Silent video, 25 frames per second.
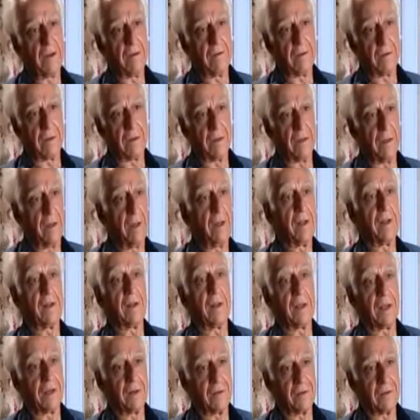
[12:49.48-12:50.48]
right?
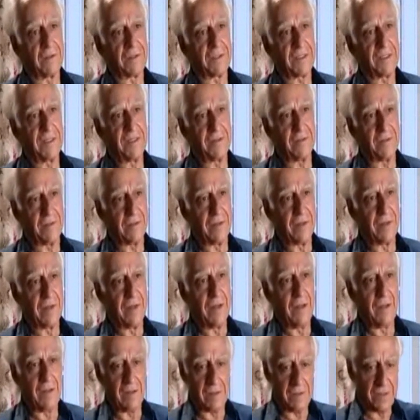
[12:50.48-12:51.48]
They can all see you
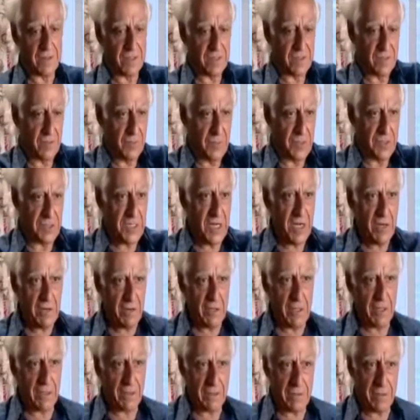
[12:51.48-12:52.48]
because there's too much
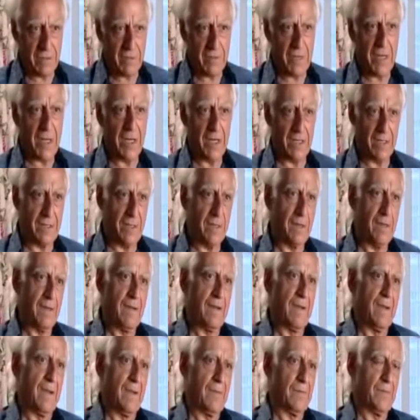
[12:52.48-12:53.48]
area. You can't,
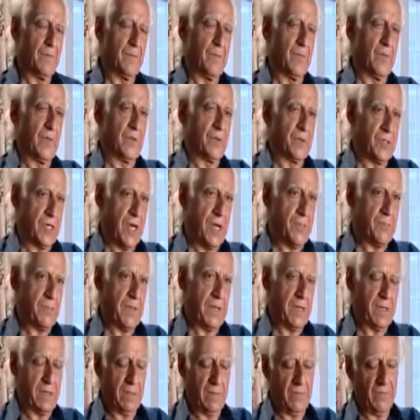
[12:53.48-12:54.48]
the
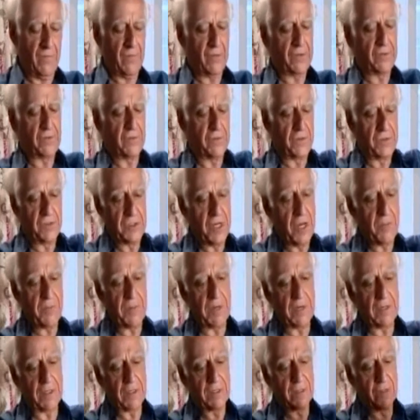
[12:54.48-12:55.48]
shaping, first of all, the
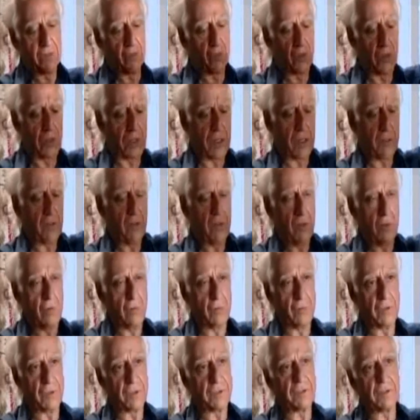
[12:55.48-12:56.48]
shaping doesn't work at all
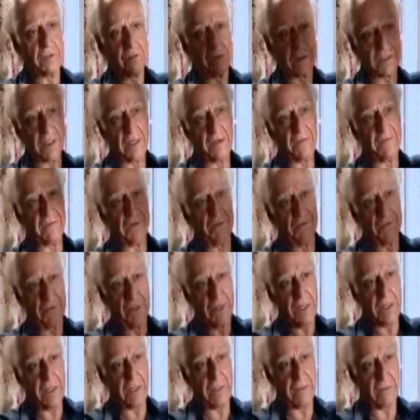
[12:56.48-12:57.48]
once you're, say,
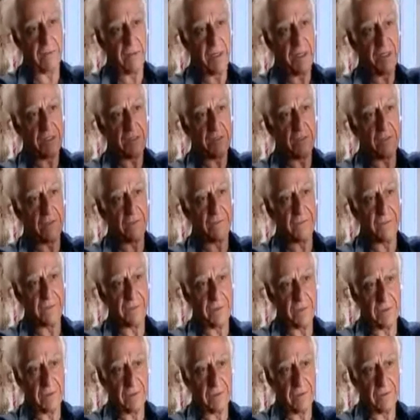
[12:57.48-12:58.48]
15 degrees off the
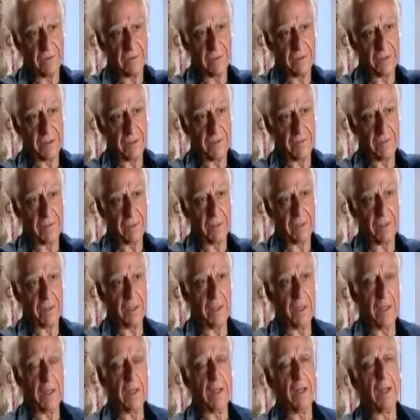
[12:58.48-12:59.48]
nose, right?
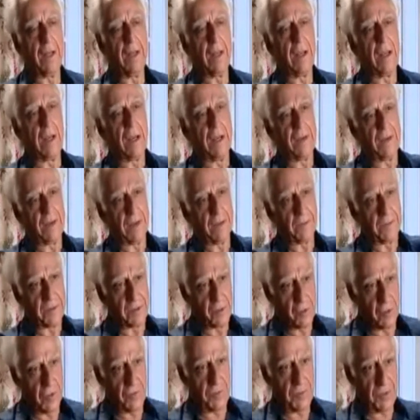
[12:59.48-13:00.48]
And the
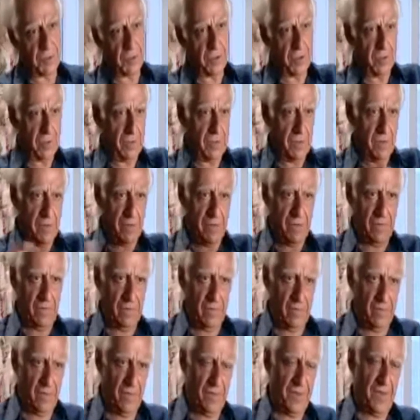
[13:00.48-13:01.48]
absorption,
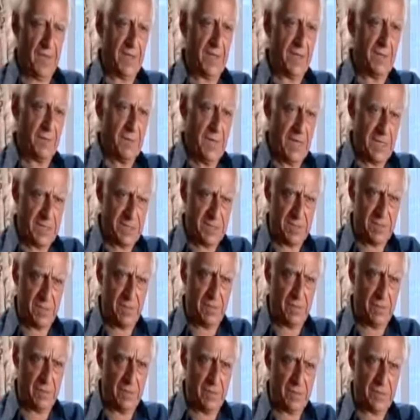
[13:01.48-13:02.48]
the thing that makes
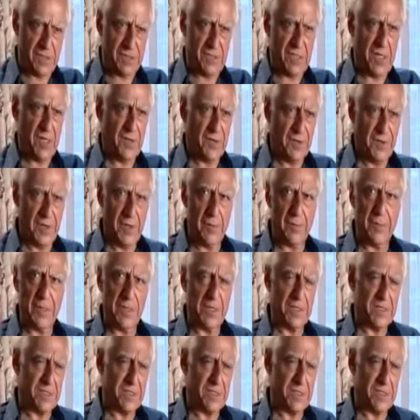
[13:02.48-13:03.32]
the stealth airplane